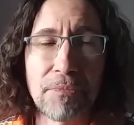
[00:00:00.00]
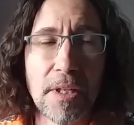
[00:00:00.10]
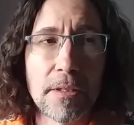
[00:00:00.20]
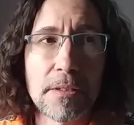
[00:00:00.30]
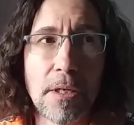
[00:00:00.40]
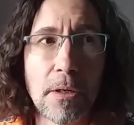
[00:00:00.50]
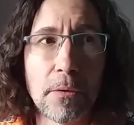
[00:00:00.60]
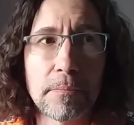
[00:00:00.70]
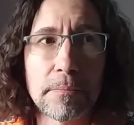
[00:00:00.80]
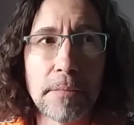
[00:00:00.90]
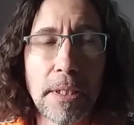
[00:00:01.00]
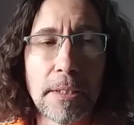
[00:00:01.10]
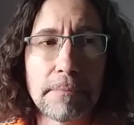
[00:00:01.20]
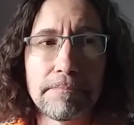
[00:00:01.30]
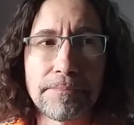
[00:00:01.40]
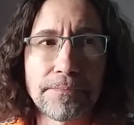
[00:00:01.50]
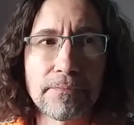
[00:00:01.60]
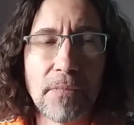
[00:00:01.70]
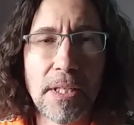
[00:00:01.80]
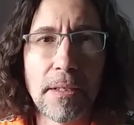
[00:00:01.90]
So, um,
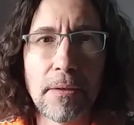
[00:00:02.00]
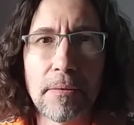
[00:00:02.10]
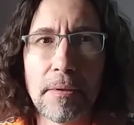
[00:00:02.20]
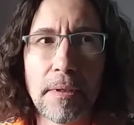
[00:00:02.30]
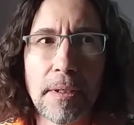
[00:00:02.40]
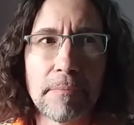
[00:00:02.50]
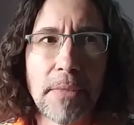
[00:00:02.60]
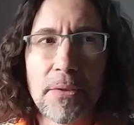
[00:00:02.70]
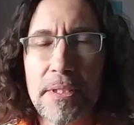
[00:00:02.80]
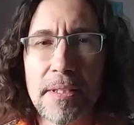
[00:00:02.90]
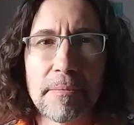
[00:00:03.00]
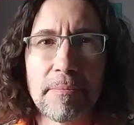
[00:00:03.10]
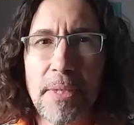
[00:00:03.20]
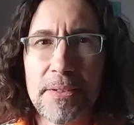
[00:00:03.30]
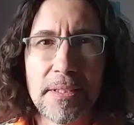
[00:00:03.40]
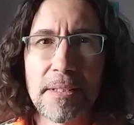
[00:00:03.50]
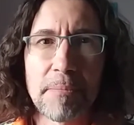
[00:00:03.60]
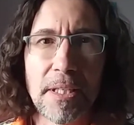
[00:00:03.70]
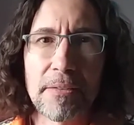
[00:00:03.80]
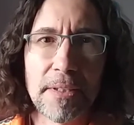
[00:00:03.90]
you know, most of the
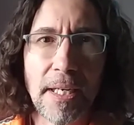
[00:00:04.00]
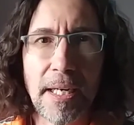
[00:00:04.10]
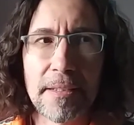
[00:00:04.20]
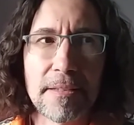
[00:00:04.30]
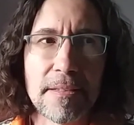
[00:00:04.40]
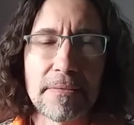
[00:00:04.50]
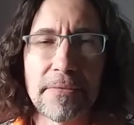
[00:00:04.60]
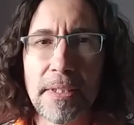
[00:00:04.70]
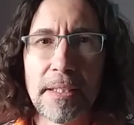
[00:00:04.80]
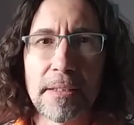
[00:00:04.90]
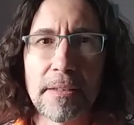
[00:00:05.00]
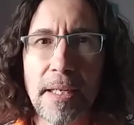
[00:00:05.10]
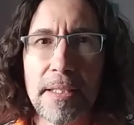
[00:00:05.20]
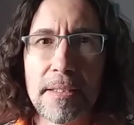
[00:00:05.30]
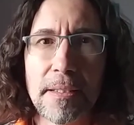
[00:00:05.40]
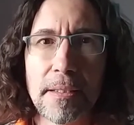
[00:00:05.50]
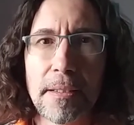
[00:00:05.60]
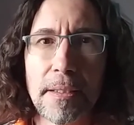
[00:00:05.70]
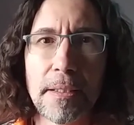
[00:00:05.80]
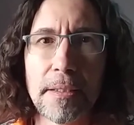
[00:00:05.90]
Marvel actors are friggin' crazy,
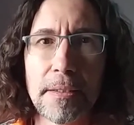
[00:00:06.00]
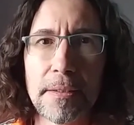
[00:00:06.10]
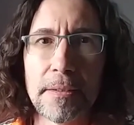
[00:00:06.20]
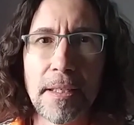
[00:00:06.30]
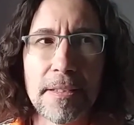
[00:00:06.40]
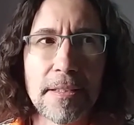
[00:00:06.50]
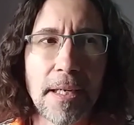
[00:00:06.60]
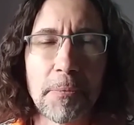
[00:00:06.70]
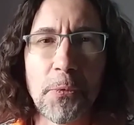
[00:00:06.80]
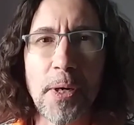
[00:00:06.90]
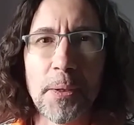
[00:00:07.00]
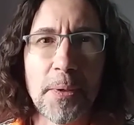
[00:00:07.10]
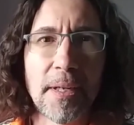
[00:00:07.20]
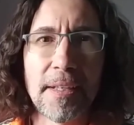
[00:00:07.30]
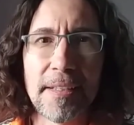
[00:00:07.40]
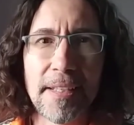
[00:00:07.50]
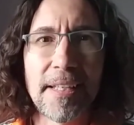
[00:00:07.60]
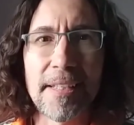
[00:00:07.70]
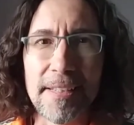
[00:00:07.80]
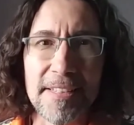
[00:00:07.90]
nut job woke
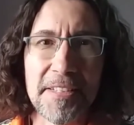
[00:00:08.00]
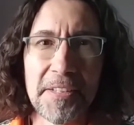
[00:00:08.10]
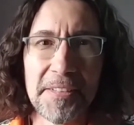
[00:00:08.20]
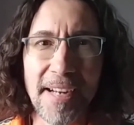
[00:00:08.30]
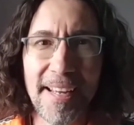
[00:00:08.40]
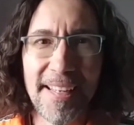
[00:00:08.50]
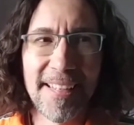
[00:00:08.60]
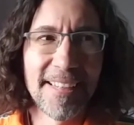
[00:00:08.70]
idiots, right?